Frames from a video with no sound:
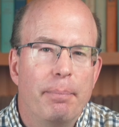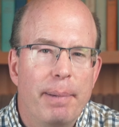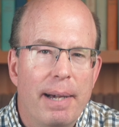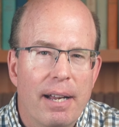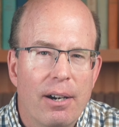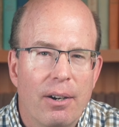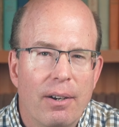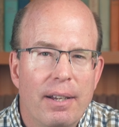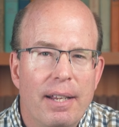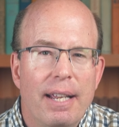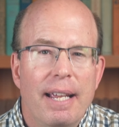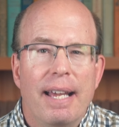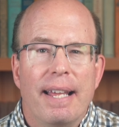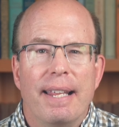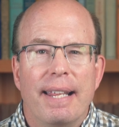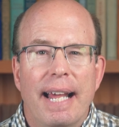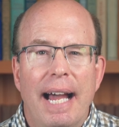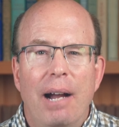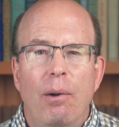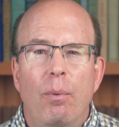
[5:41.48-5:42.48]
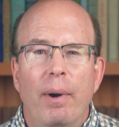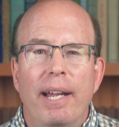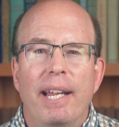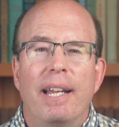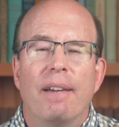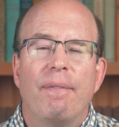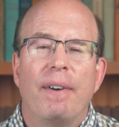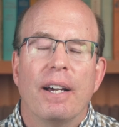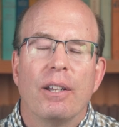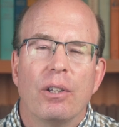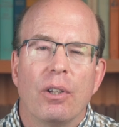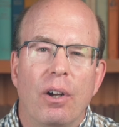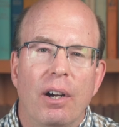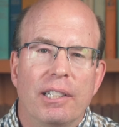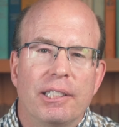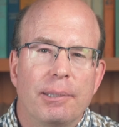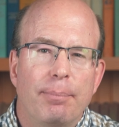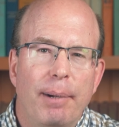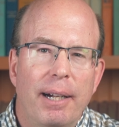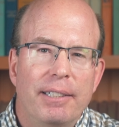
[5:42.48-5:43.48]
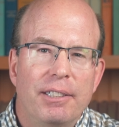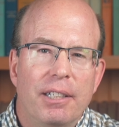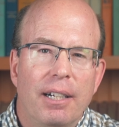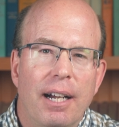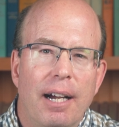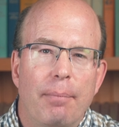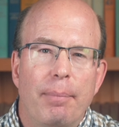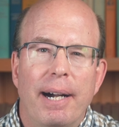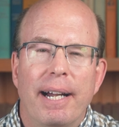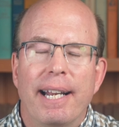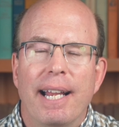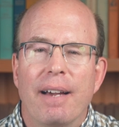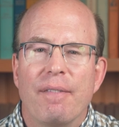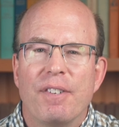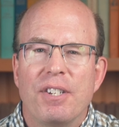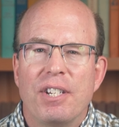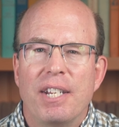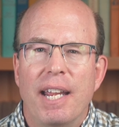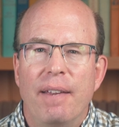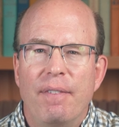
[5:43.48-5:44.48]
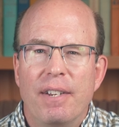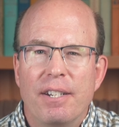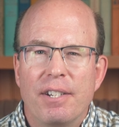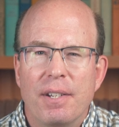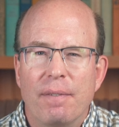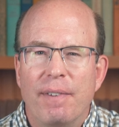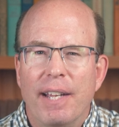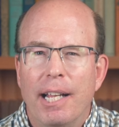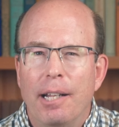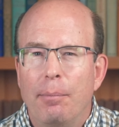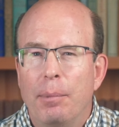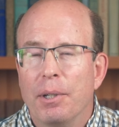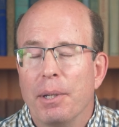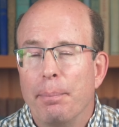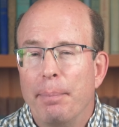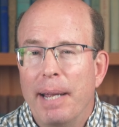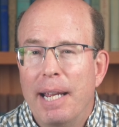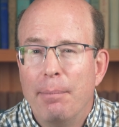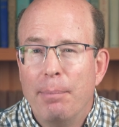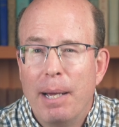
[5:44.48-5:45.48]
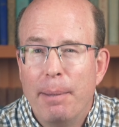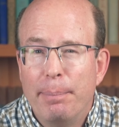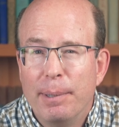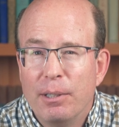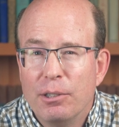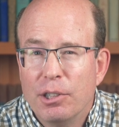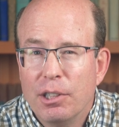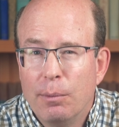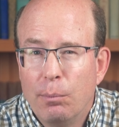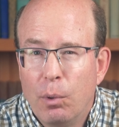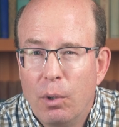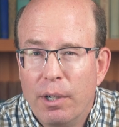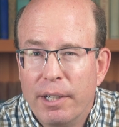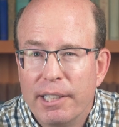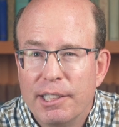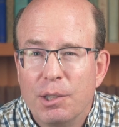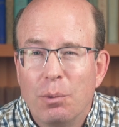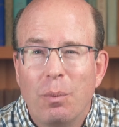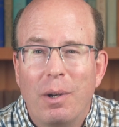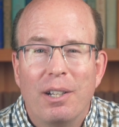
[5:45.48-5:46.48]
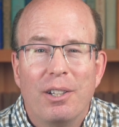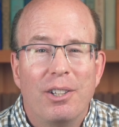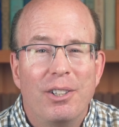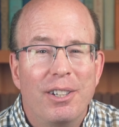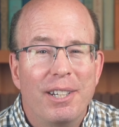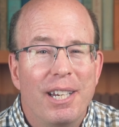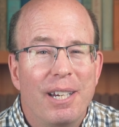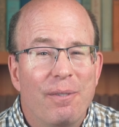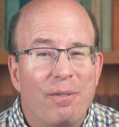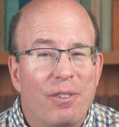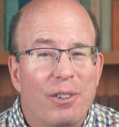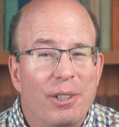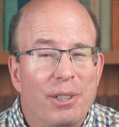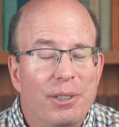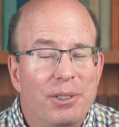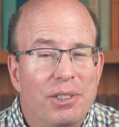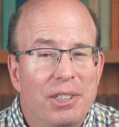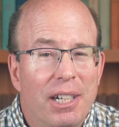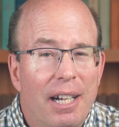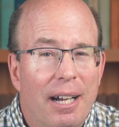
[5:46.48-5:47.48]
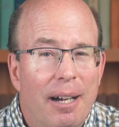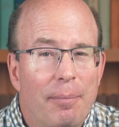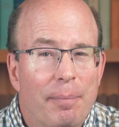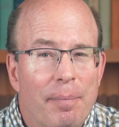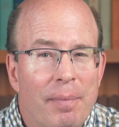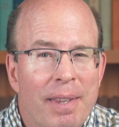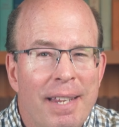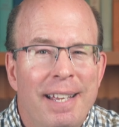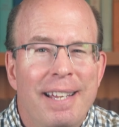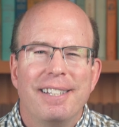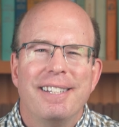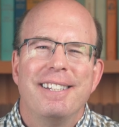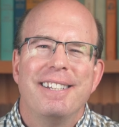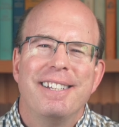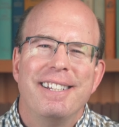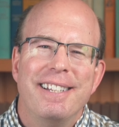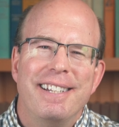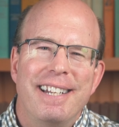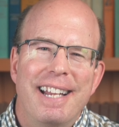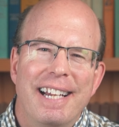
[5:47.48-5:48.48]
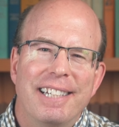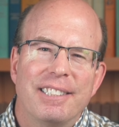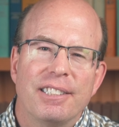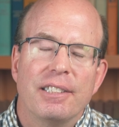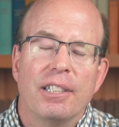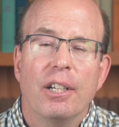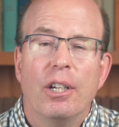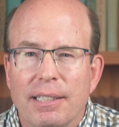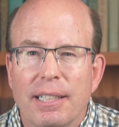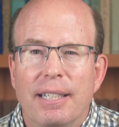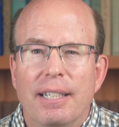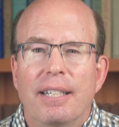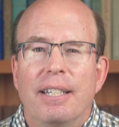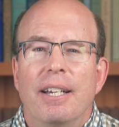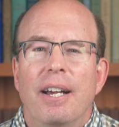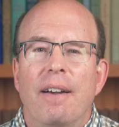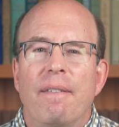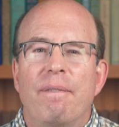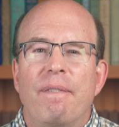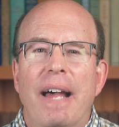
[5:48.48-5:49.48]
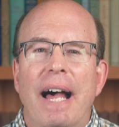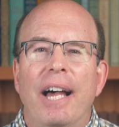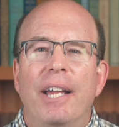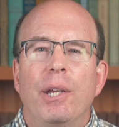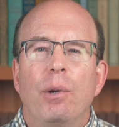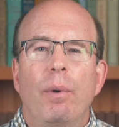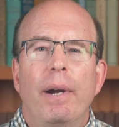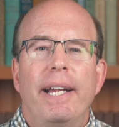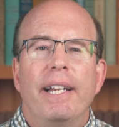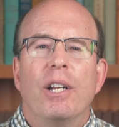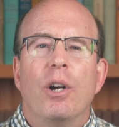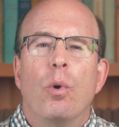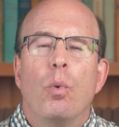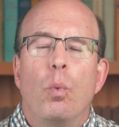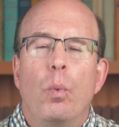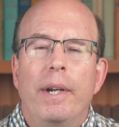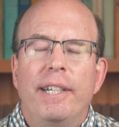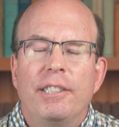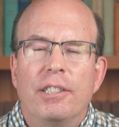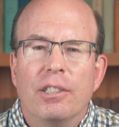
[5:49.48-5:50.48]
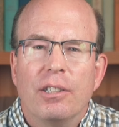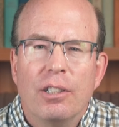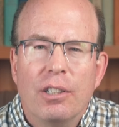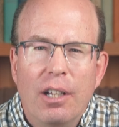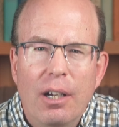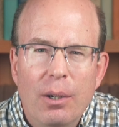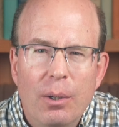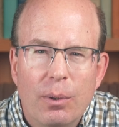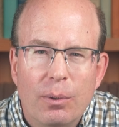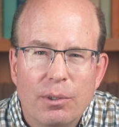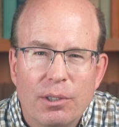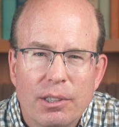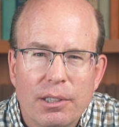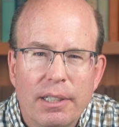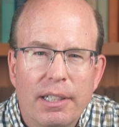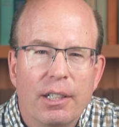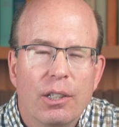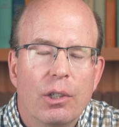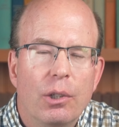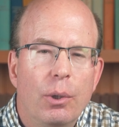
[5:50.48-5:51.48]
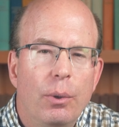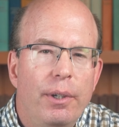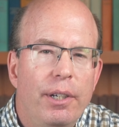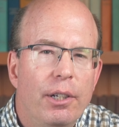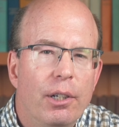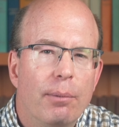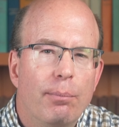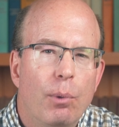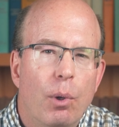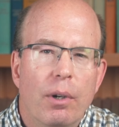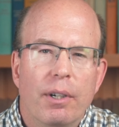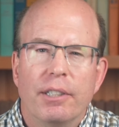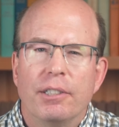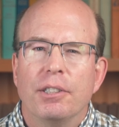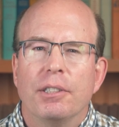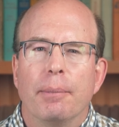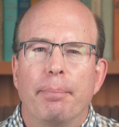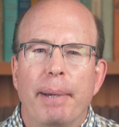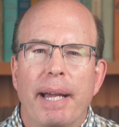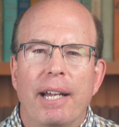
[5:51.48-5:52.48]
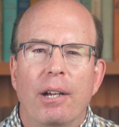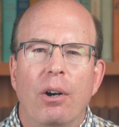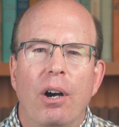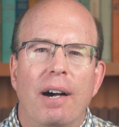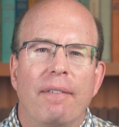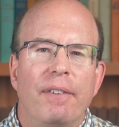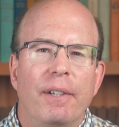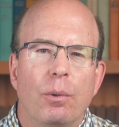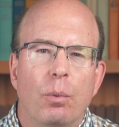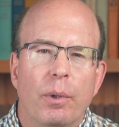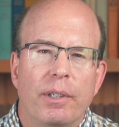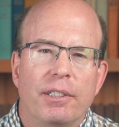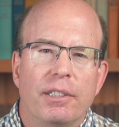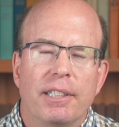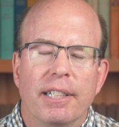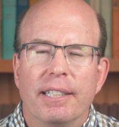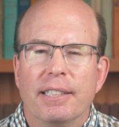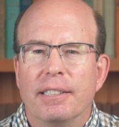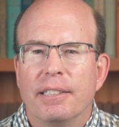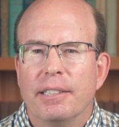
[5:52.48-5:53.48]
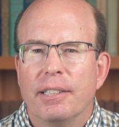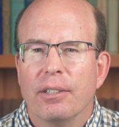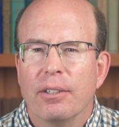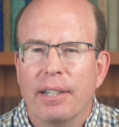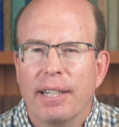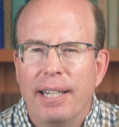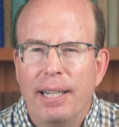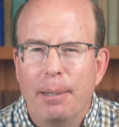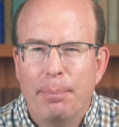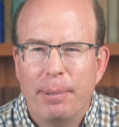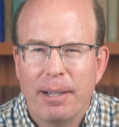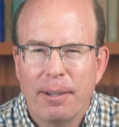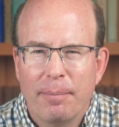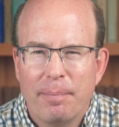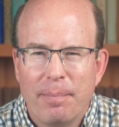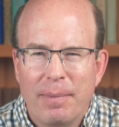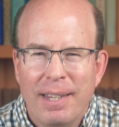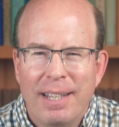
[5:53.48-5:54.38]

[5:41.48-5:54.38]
better. That way, if I lost my job, I'd have savings available to pay my bills and mortgage while looking for a new job. Next, evaluate which loans, including your mortgage, to pay off and which to consider keeping.